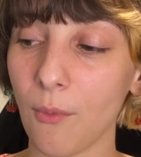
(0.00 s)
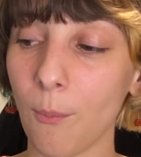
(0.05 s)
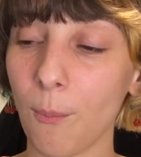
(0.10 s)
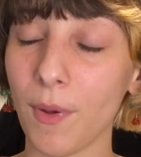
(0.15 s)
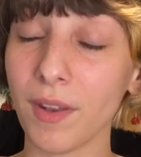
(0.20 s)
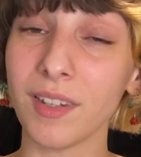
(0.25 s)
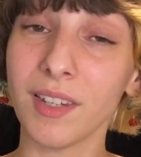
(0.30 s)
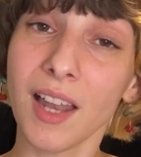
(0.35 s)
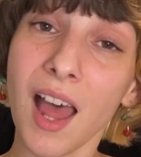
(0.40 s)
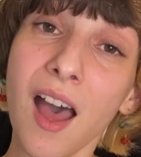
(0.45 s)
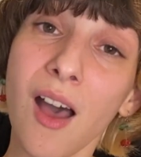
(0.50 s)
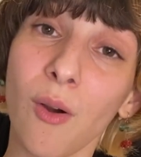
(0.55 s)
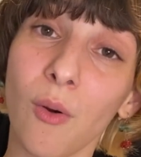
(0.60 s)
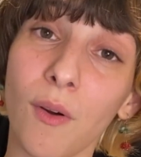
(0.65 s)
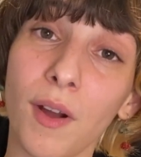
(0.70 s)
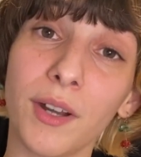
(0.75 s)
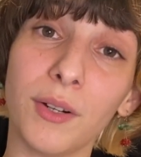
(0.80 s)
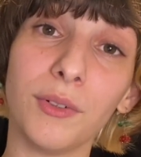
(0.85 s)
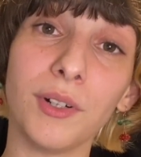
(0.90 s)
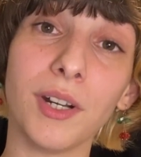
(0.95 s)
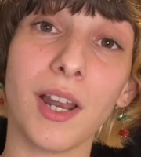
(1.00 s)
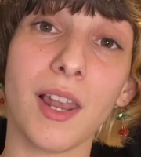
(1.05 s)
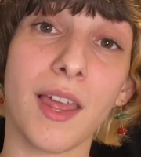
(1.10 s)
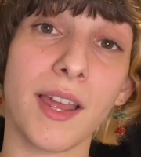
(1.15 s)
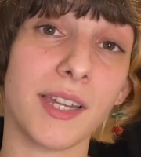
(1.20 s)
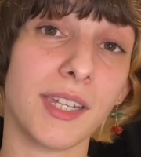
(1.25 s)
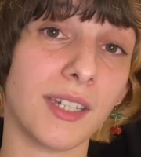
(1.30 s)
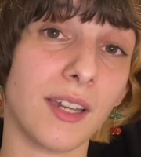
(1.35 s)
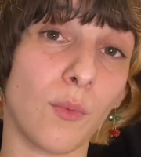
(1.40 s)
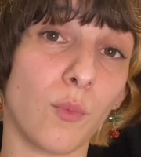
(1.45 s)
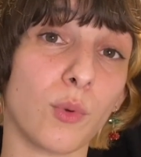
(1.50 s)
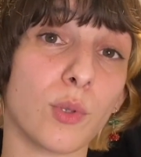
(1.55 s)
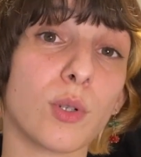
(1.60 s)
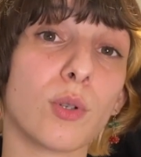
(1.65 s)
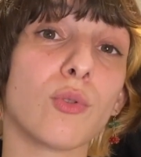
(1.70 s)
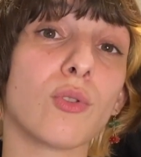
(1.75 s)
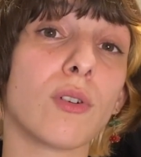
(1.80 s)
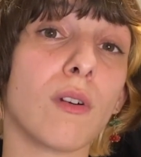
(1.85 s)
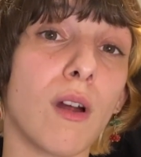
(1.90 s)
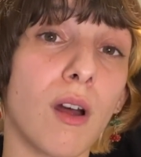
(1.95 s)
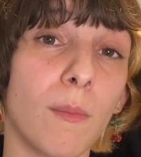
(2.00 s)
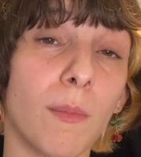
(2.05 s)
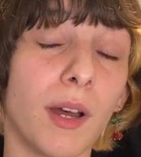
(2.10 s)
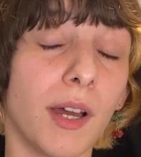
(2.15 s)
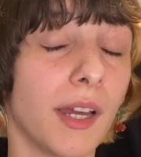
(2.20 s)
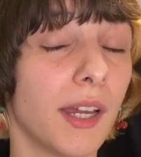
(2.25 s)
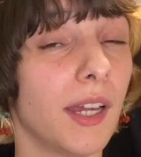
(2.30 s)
But now I realized it was trauma